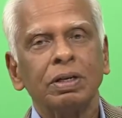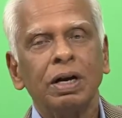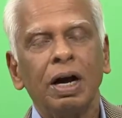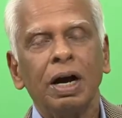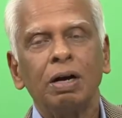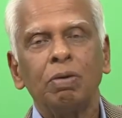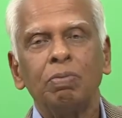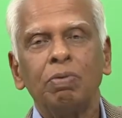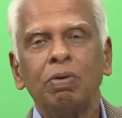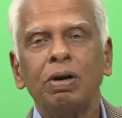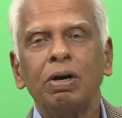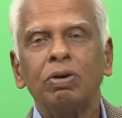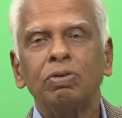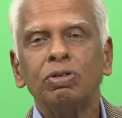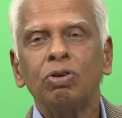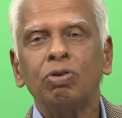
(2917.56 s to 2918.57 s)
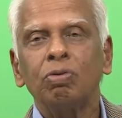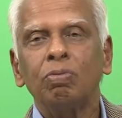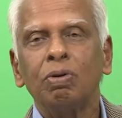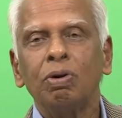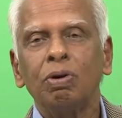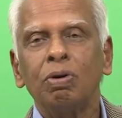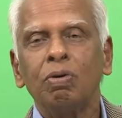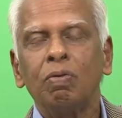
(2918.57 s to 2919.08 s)
And poor innocent
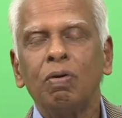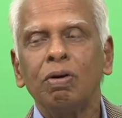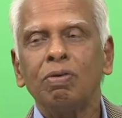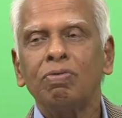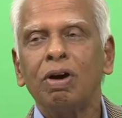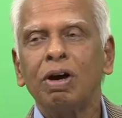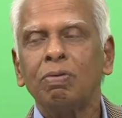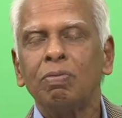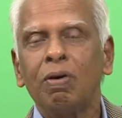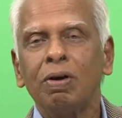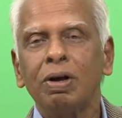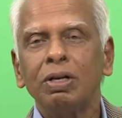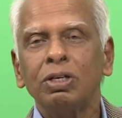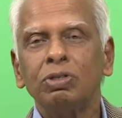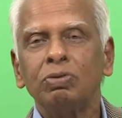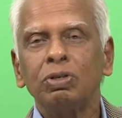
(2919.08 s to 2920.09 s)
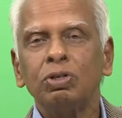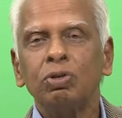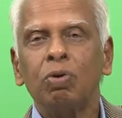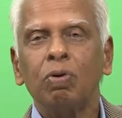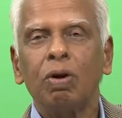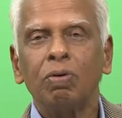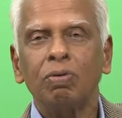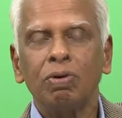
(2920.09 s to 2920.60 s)
woman, one fine morning, she was
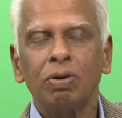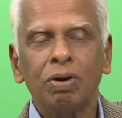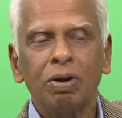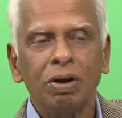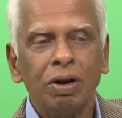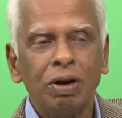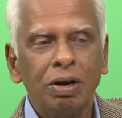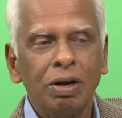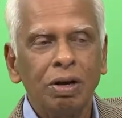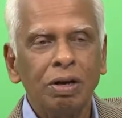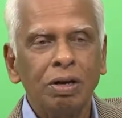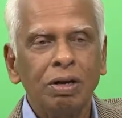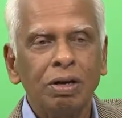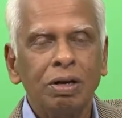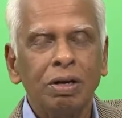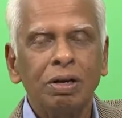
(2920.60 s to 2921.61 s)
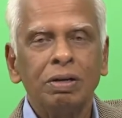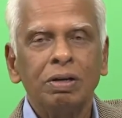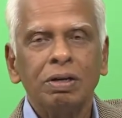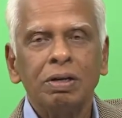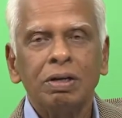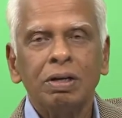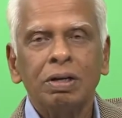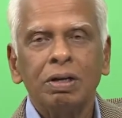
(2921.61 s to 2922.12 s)
thrown
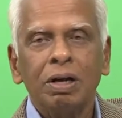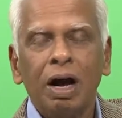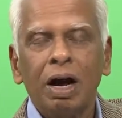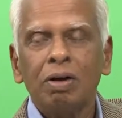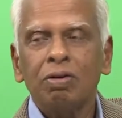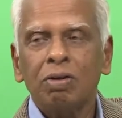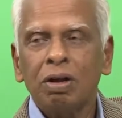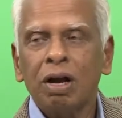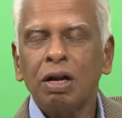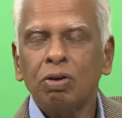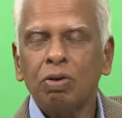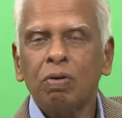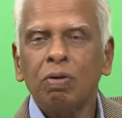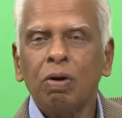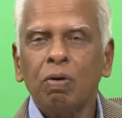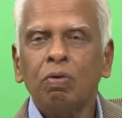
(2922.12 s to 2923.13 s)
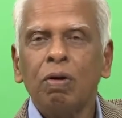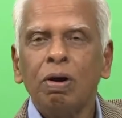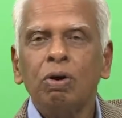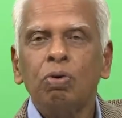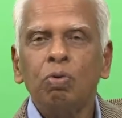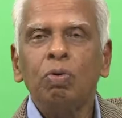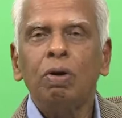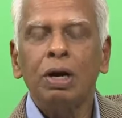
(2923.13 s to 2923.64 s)
out. And thrown out quite
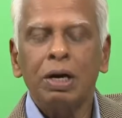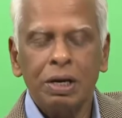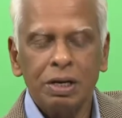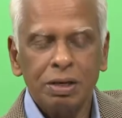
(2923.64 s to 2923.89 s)
rudely.